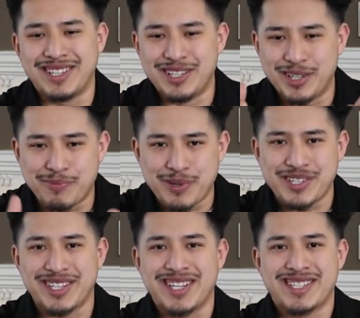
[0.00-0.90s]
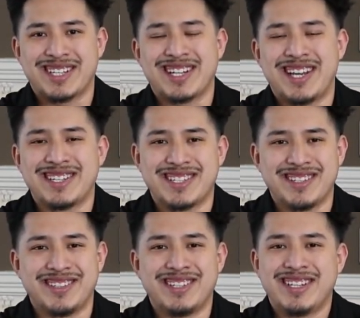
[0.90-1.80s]
The new person gets a
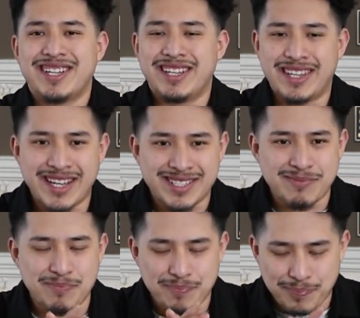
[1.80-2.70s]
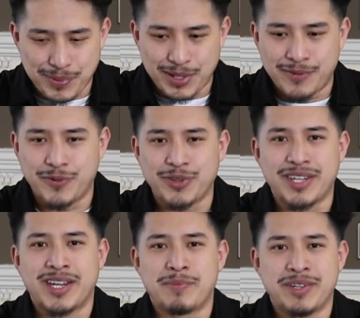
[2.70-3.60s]
clientele. That's the beautiful
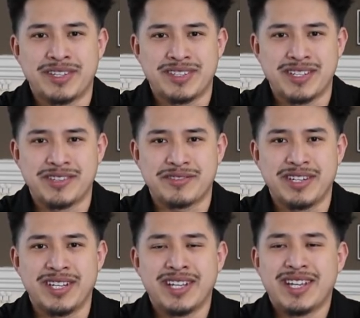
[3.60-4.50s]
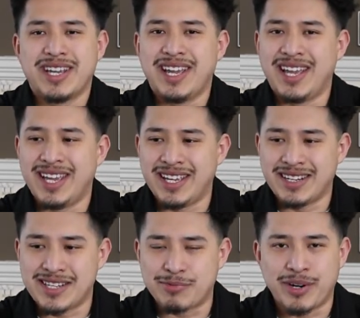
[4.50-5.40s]
thing about this industry, and
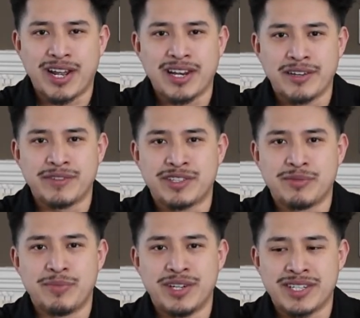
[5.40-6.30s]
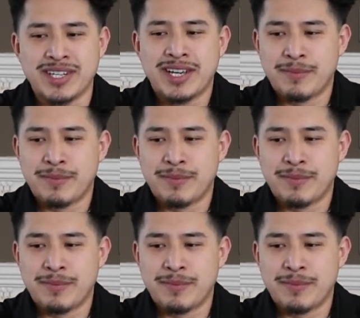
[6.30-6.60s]
that's what I love it so much.